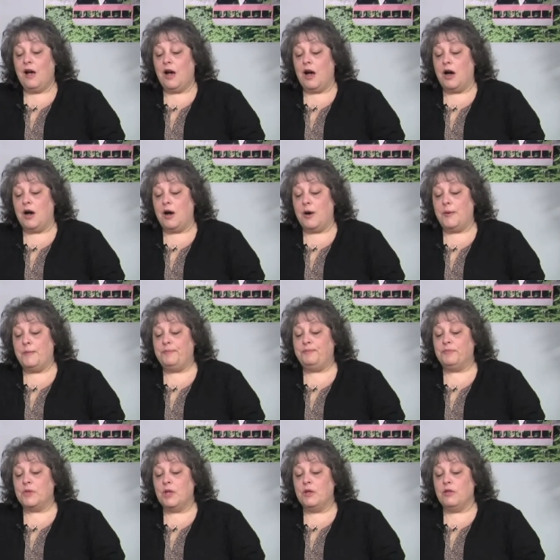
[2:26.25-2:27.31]

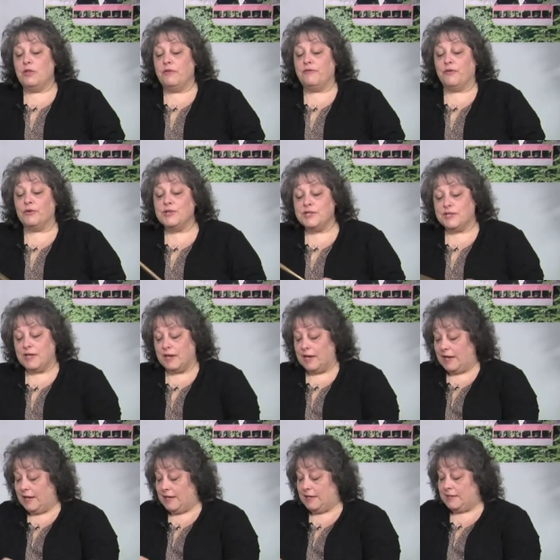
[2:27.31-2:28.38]
Um, the first thing
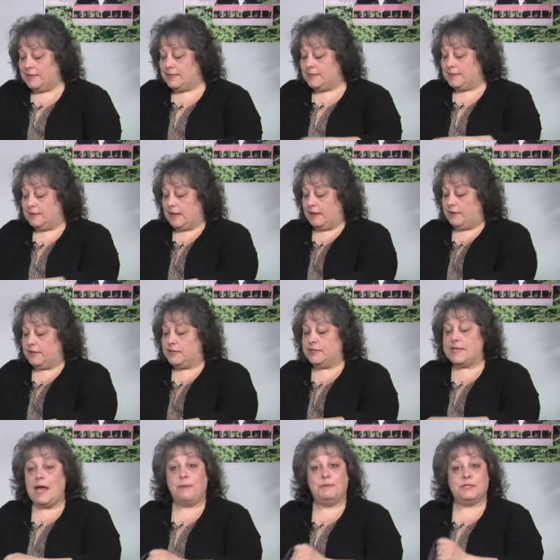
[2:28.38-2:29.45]
is, this
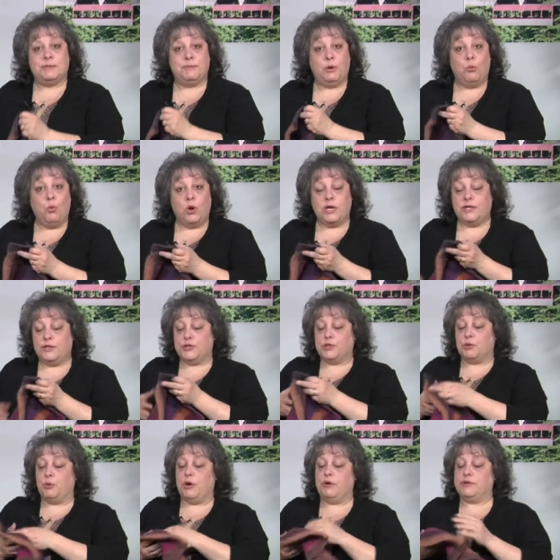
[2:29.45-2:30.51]
is, happens to be one of the
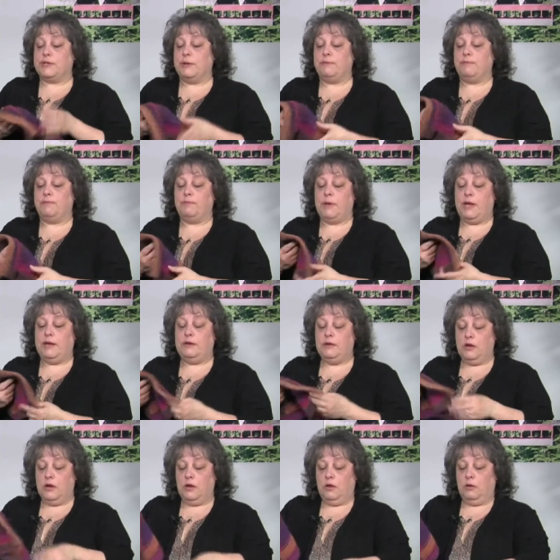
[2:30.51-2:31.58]
squares. I made
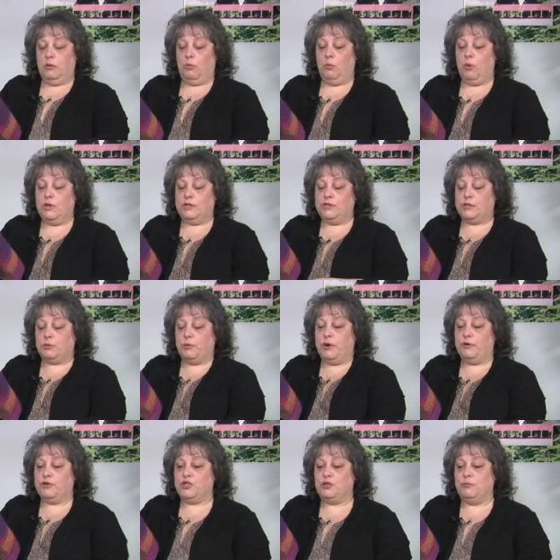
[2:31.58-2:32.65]
one
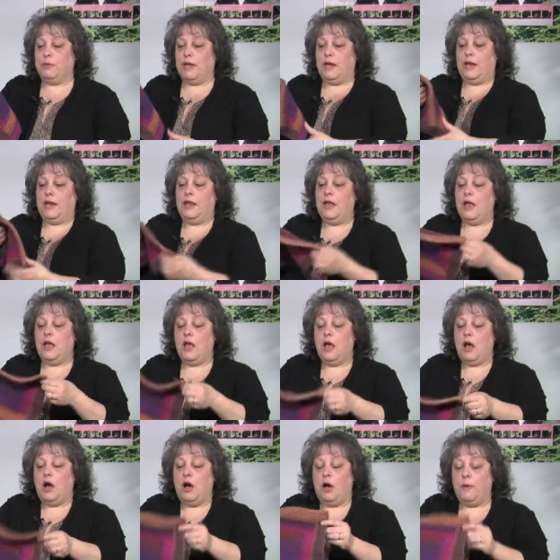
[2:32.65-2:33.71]
square too many,
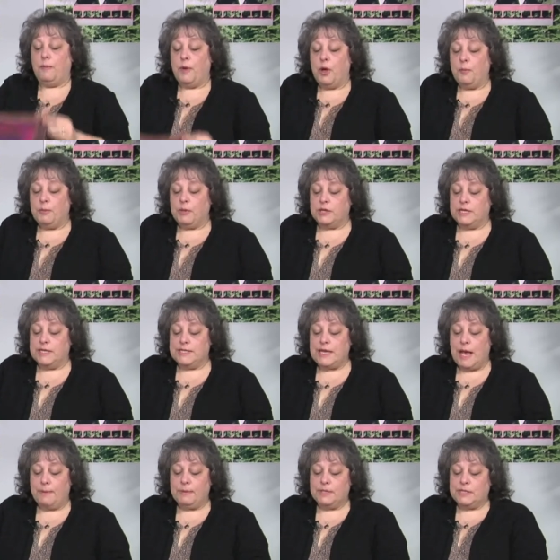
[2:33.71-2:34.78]
um, but this
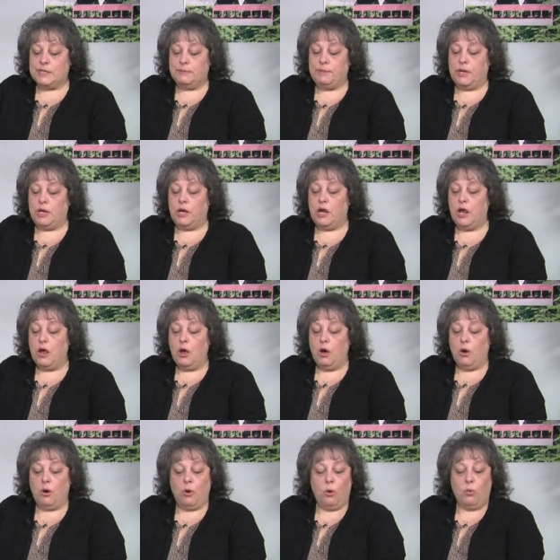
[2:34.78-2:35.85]
happens to be
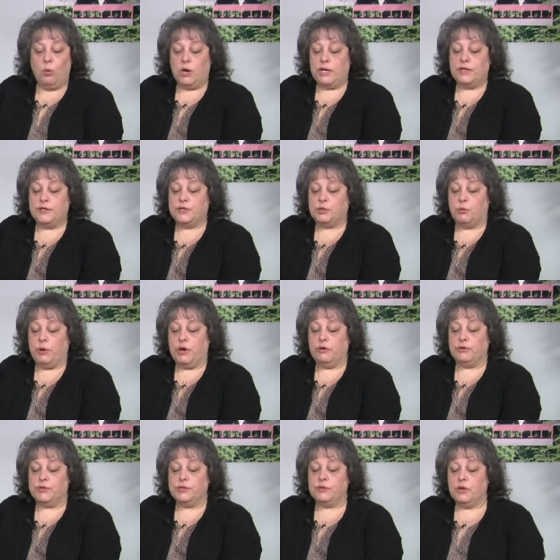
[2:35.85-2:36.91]
one of the
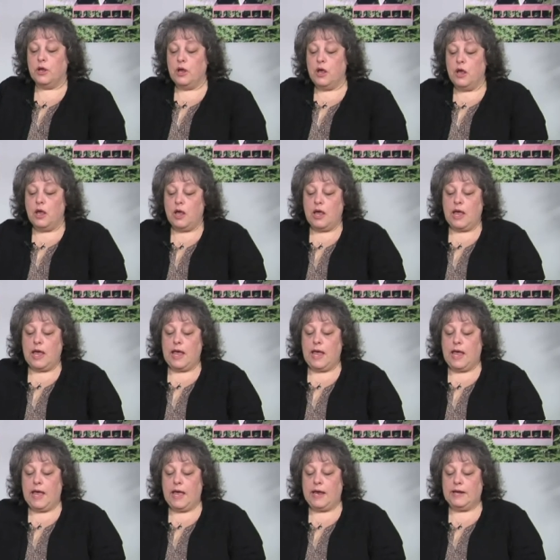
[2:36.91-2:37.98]
squares
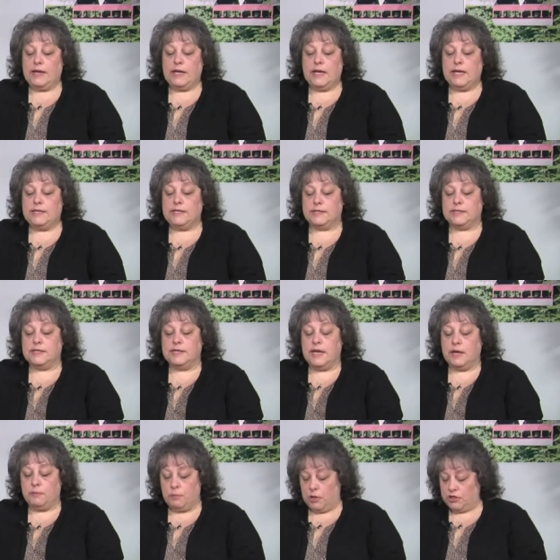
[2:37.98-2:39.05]
and it doesn't
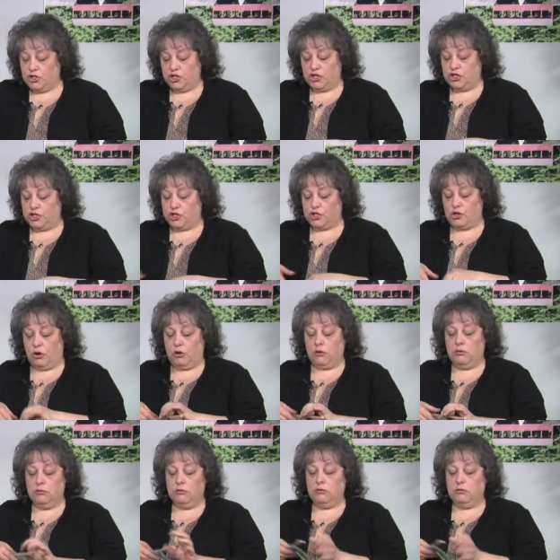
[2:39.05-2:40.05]
take much to start.